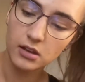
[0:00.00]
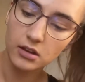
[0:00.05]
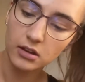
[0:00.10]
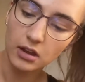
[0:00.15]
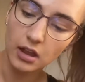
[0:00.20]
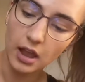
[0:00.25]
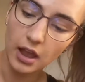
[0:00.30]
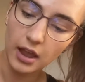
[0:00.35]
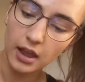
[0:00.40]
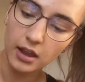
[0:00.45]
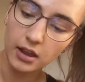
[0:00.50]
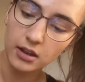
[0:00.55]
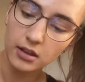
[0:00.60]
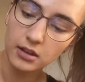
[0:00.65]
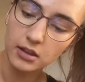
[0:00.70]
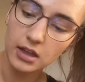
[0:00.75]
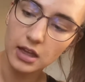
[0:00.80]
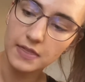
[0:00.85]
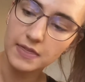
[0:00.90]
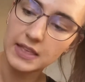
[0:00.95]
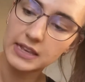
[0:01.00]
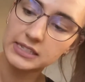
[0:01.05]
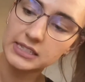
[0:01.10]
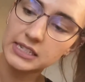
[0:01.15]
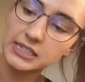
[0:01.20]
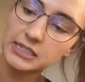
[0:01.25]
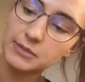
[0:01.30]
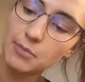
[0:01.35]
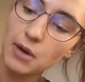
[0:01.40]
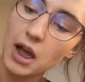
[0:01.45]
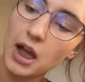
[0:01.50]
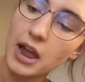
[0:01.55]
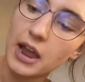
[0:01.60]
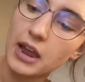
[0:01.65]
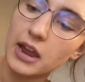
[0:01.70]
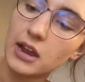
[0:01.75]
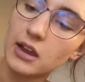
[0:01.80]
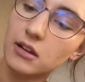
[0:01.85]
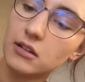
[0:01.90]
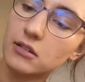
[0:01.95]
Okay, and this is
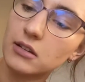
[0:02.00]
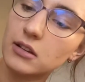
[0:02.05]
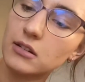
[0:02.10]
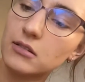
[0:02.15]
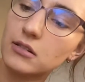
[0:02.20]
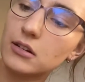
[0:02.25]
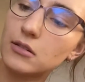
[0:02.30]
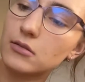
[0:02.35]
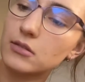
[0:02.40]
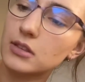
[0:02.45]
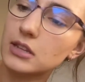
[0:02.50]
my, I don't know,